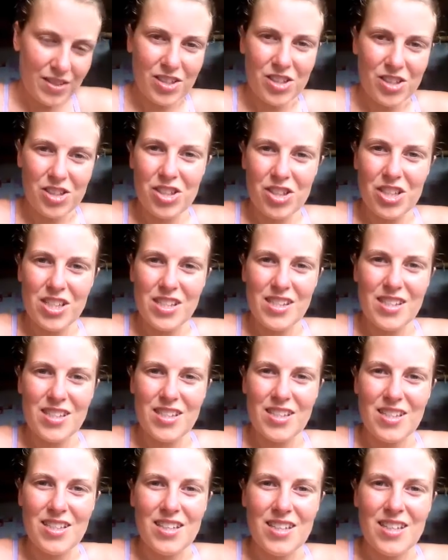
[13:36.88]

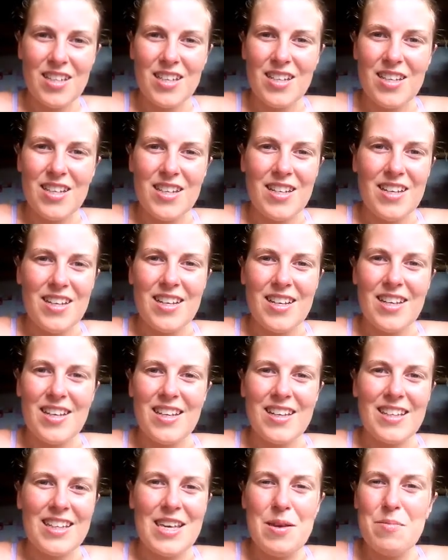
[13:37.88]
just
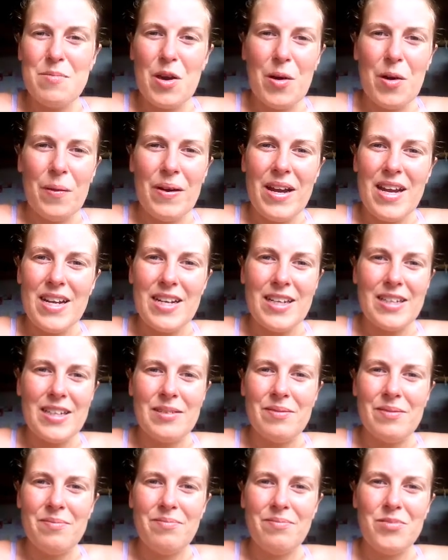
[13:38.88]
keep going and
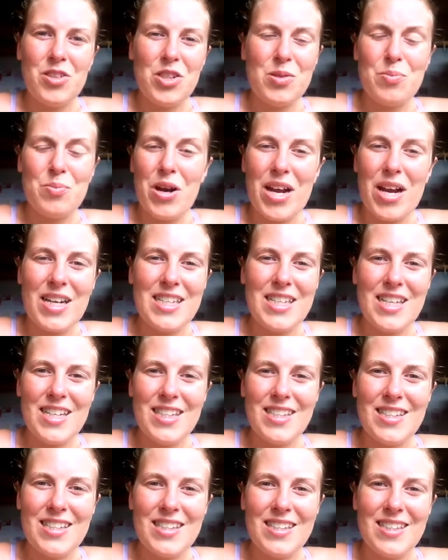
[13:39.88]
just
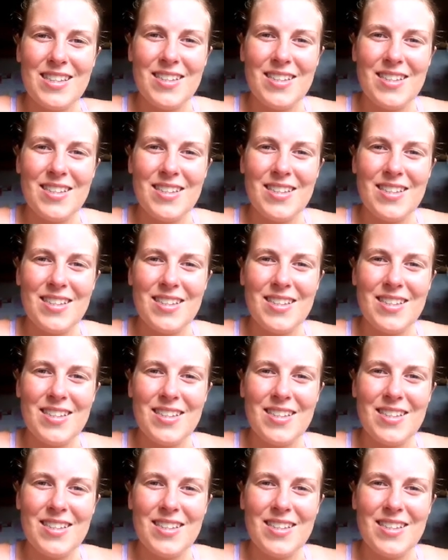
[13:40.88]
practice.